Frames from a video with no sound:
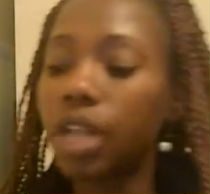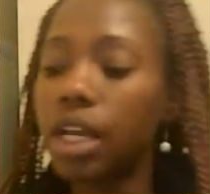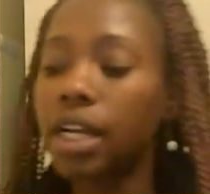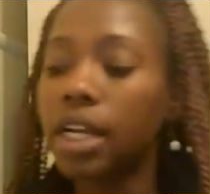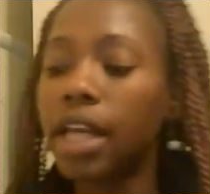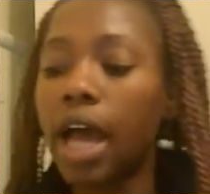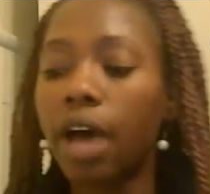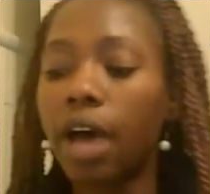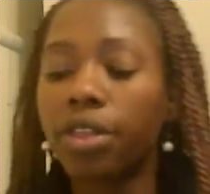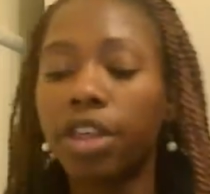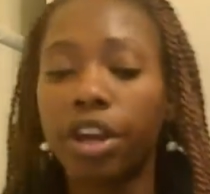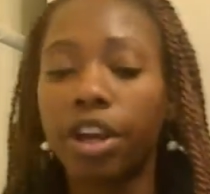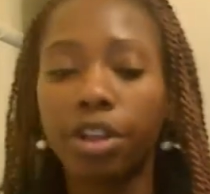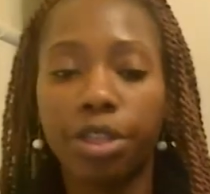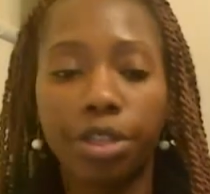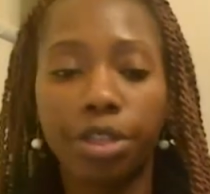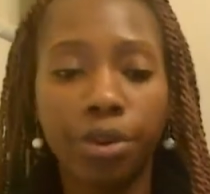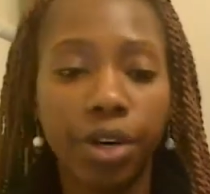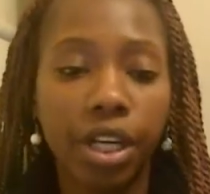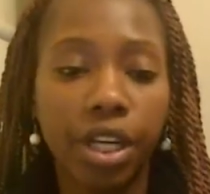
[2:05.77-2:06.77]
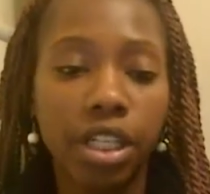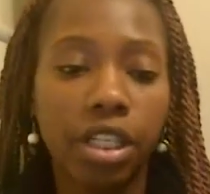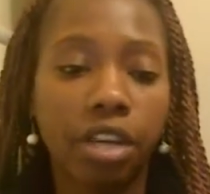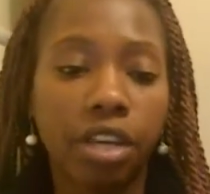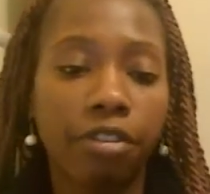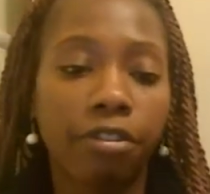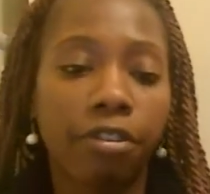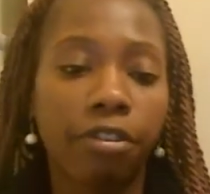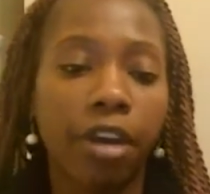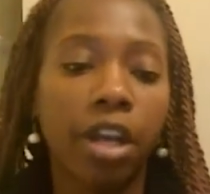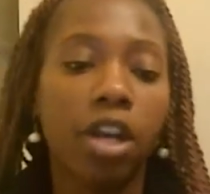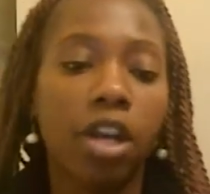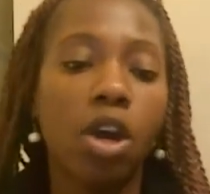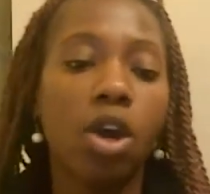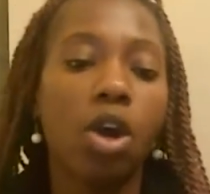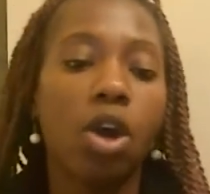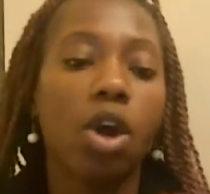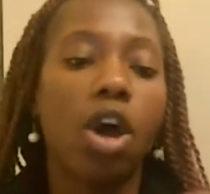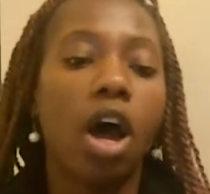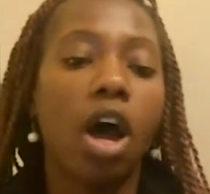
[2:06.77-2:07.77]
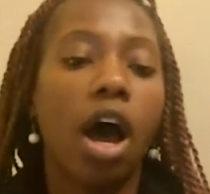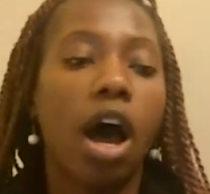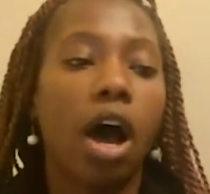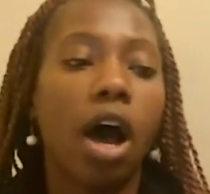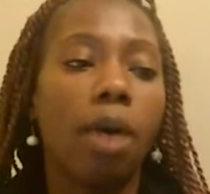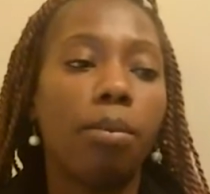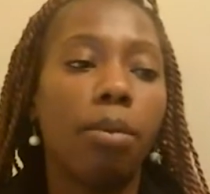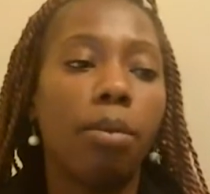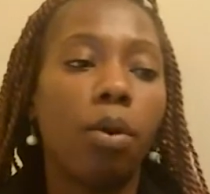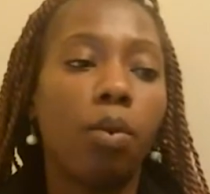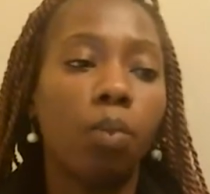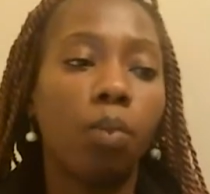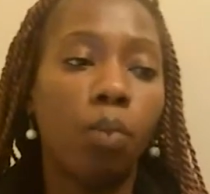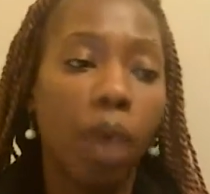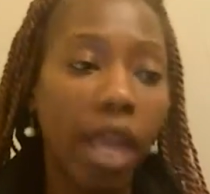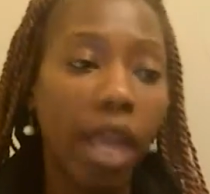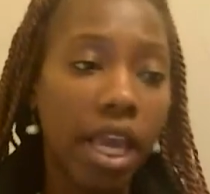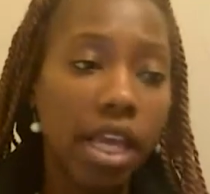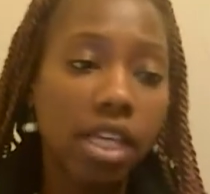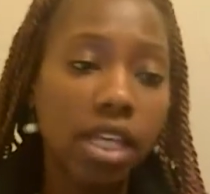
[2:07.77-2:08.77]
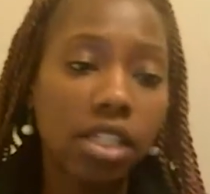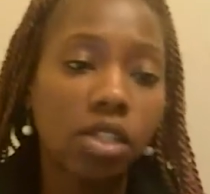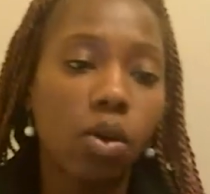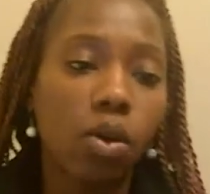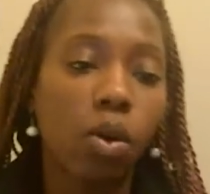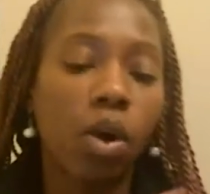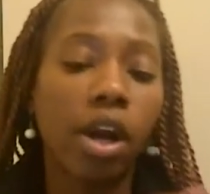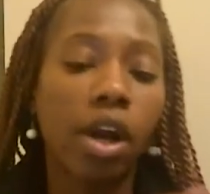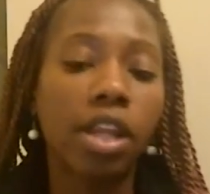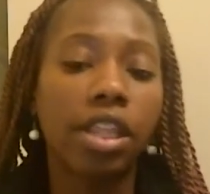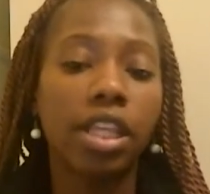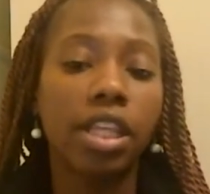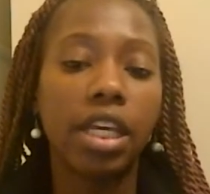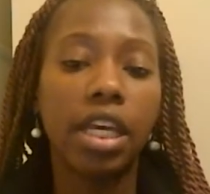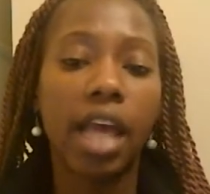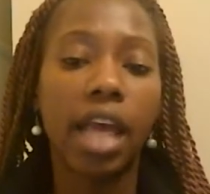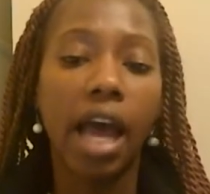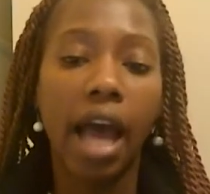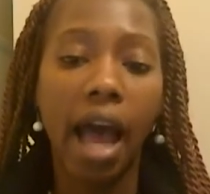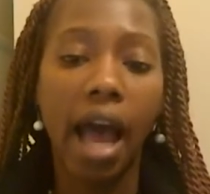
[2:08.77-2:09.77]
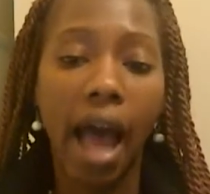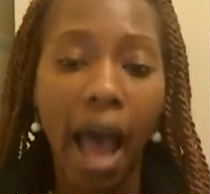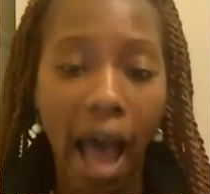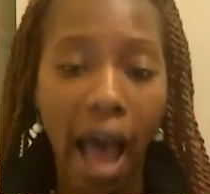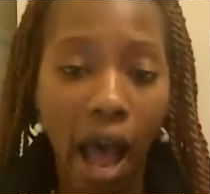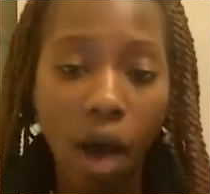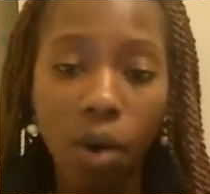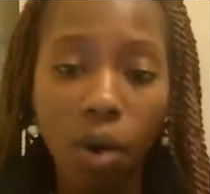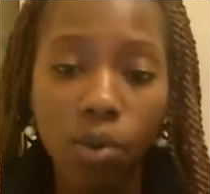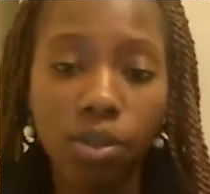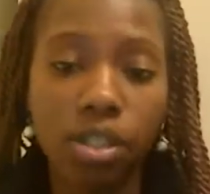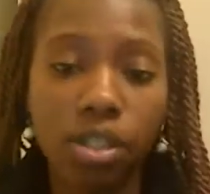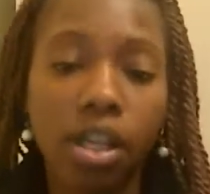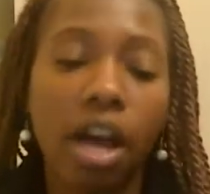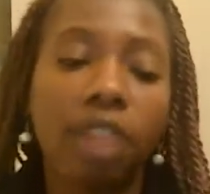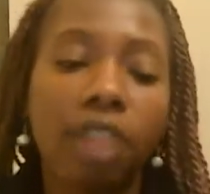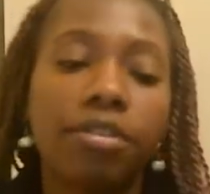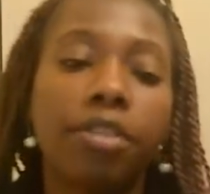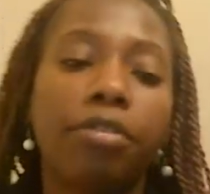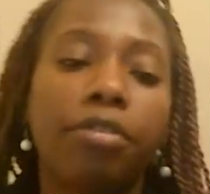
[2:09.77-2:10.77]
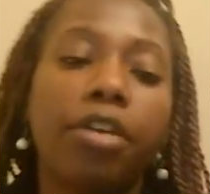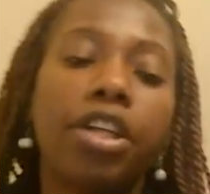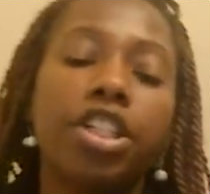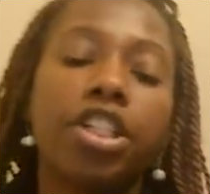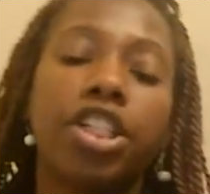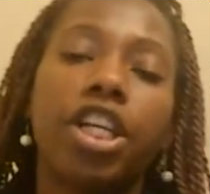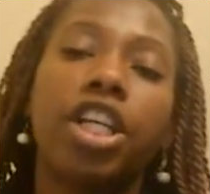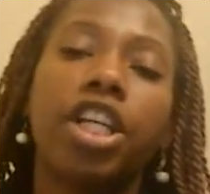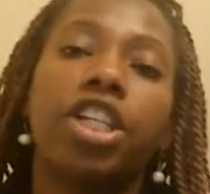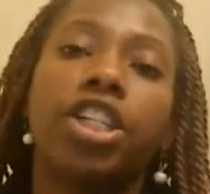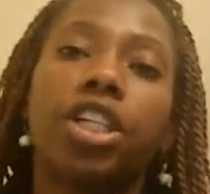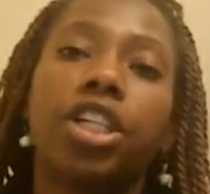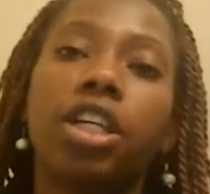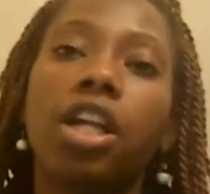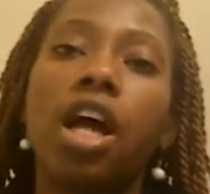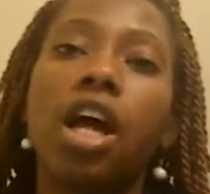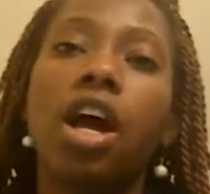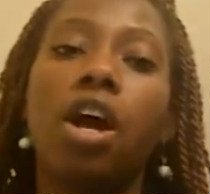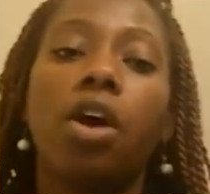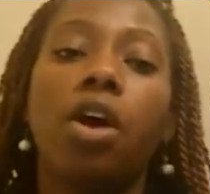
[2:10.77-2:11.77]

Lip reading: Now there are three different ways or the hows of differentiation.